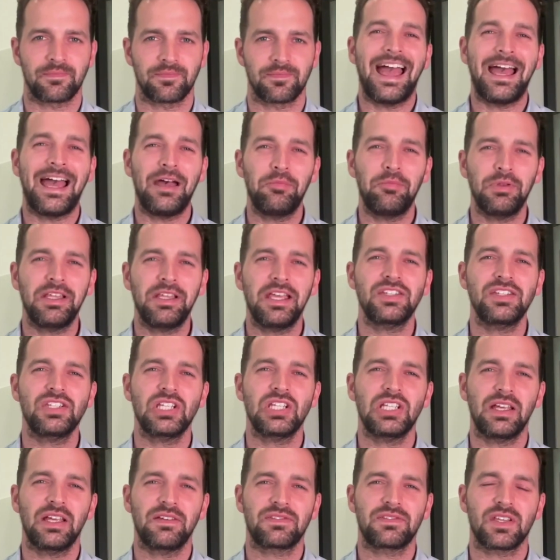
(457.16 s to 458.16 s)
Application
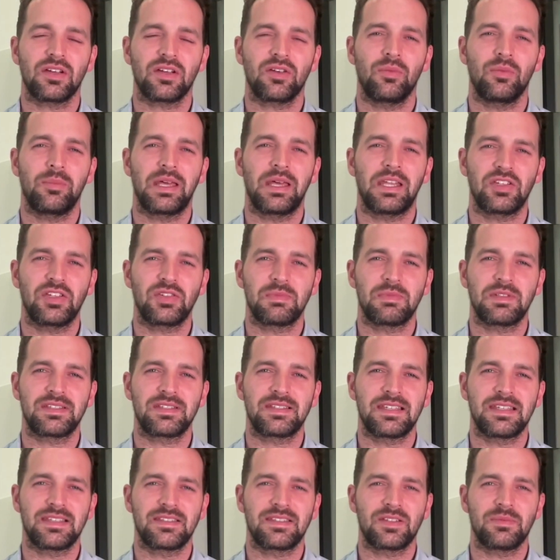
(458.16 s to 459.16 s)
lifecycle management
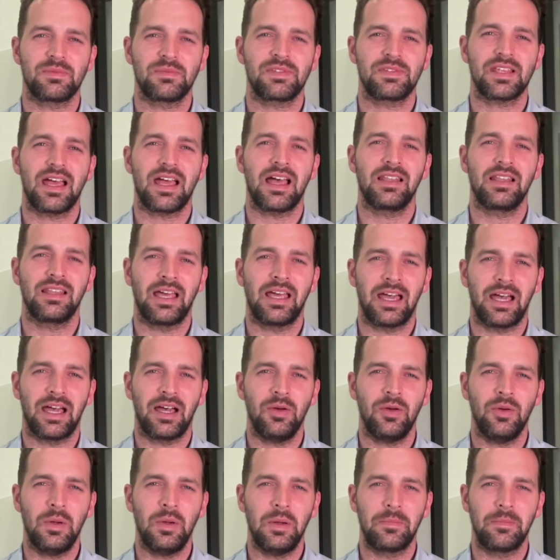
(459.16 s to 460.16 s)
systems
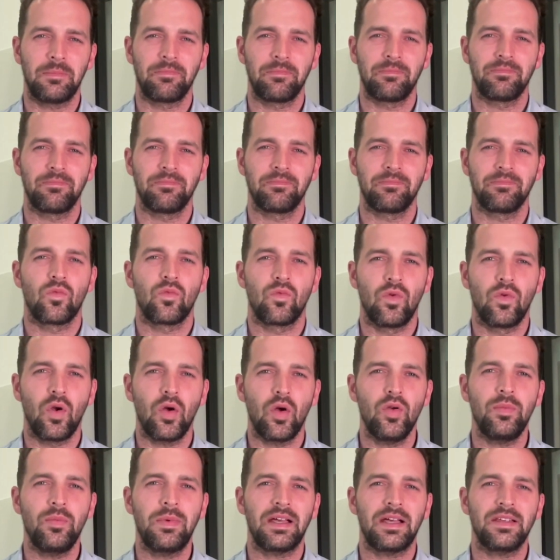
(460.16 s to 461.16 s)
allow
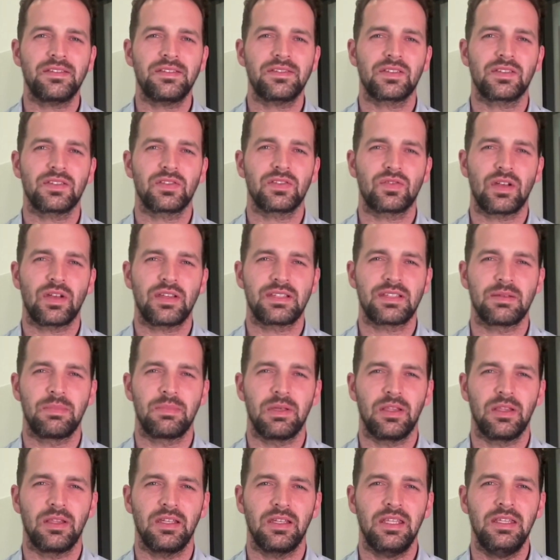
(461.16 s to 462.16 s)
robust
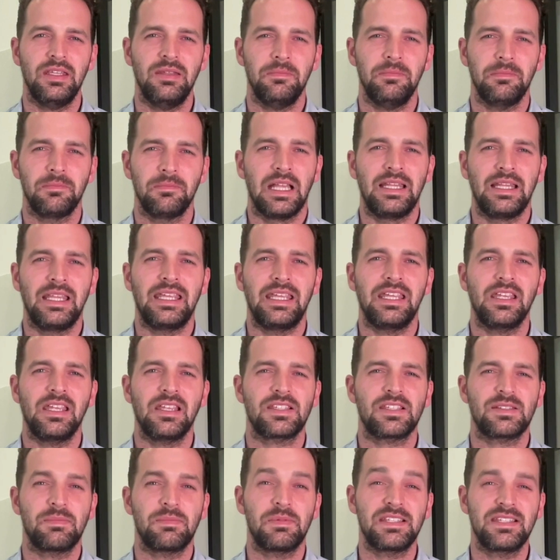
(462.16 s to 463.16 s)
traceability, linking
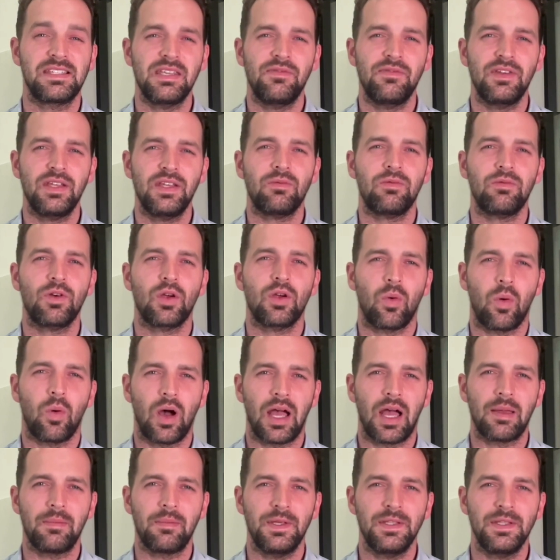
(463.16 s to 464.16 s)
specific
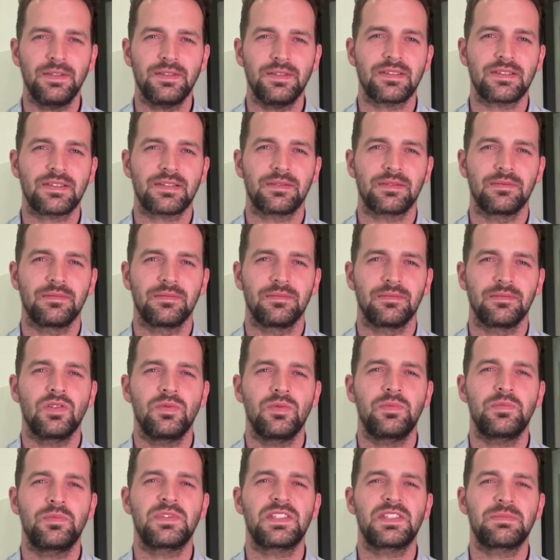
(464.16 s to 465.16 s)
requirements
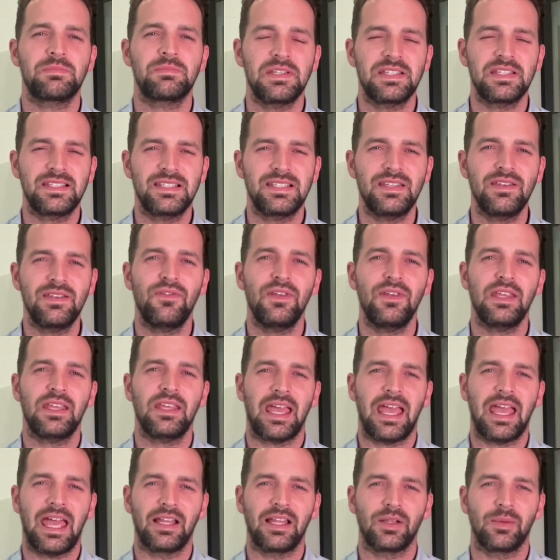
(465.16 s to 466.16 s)
to specific
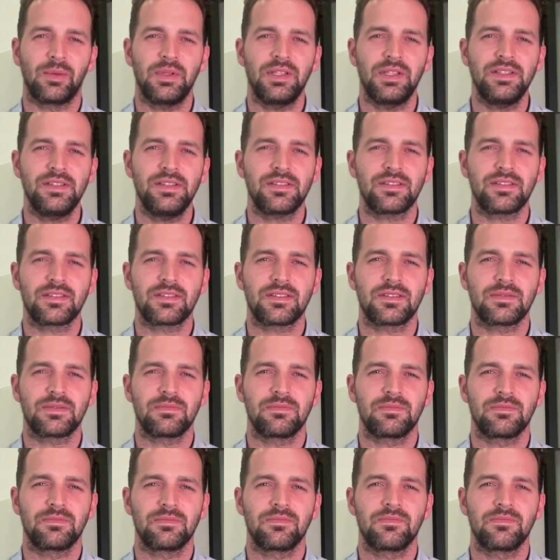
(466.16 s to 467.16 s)
elements
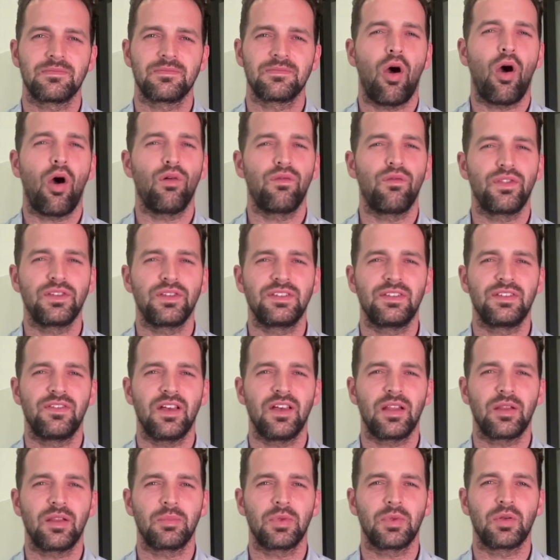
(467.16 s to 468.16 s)
of the
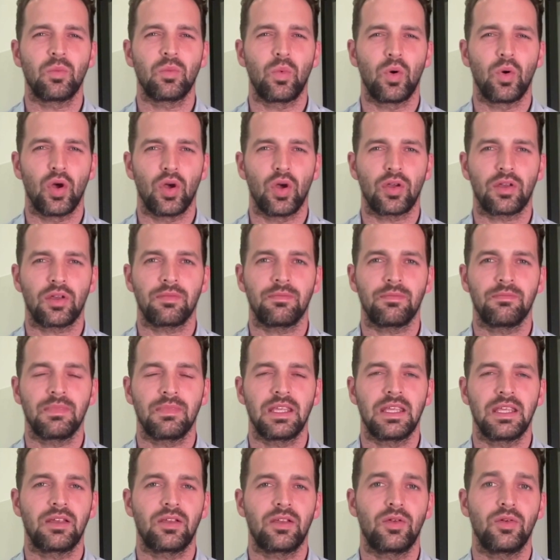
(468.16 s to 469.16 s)
development work,
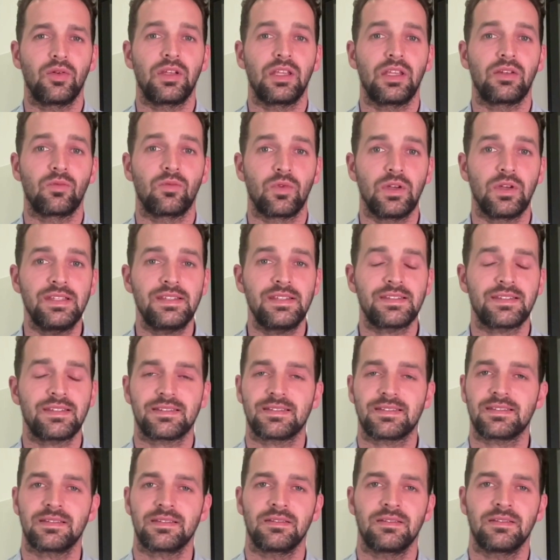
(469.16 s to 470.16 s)
including
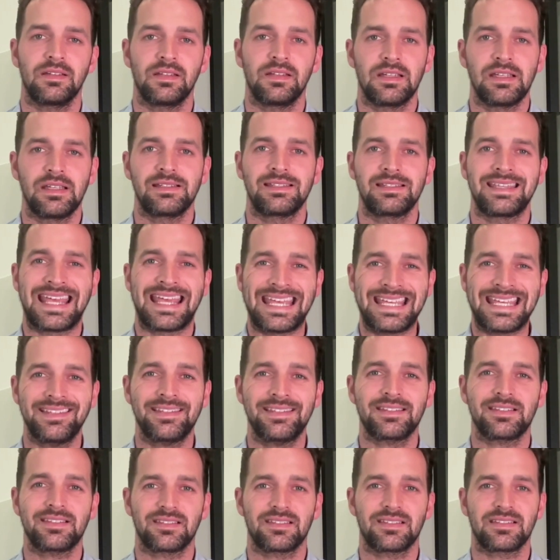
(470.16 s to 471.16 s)
risks,
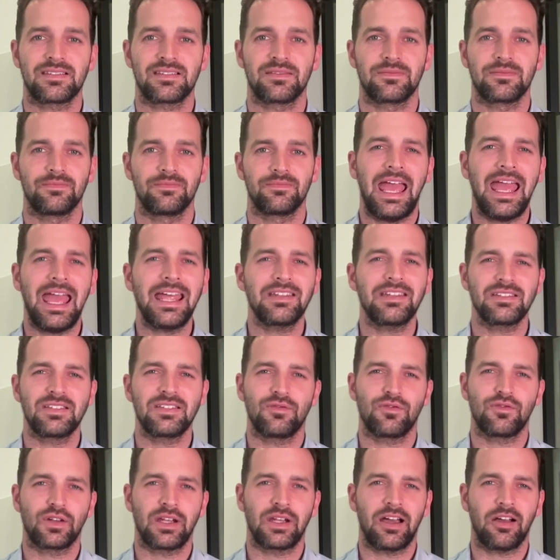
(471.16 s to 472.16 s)
tests, and
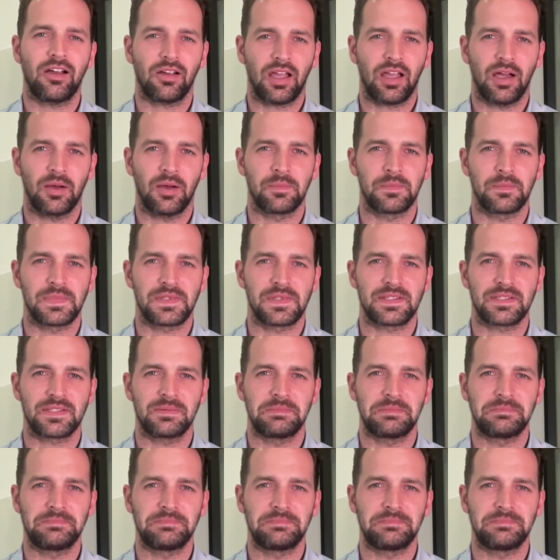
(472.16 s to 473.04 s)
different outcomes.